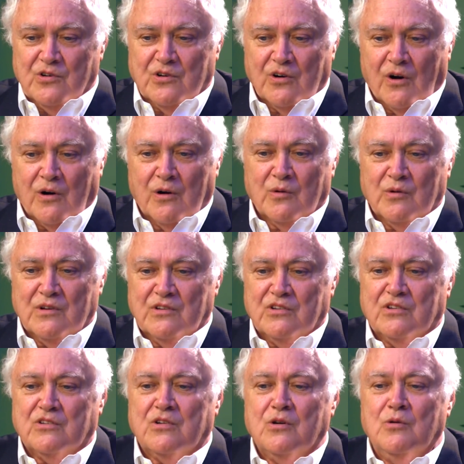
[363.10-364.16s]

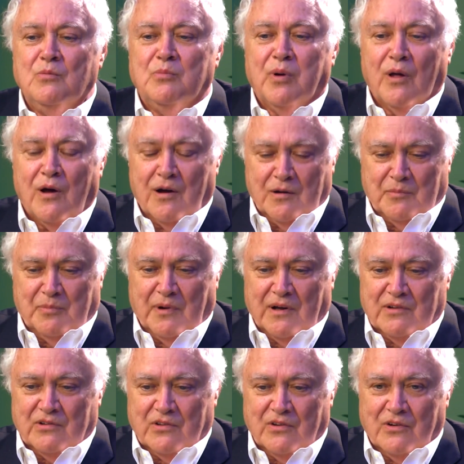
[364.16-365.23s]
Darwin's two
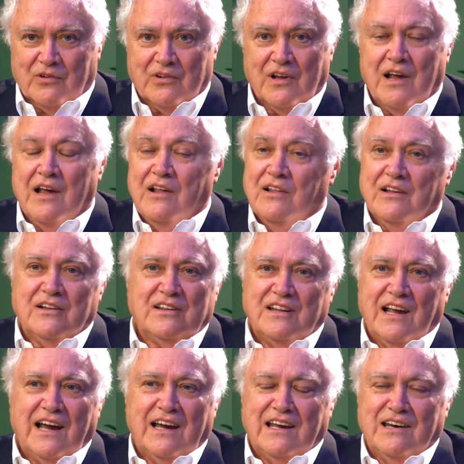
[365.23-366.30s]
blockbusters, the
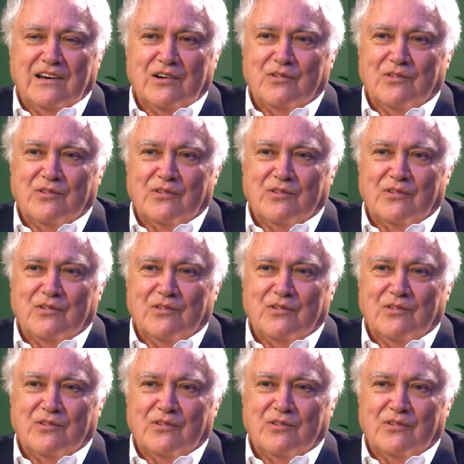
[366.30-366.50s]
second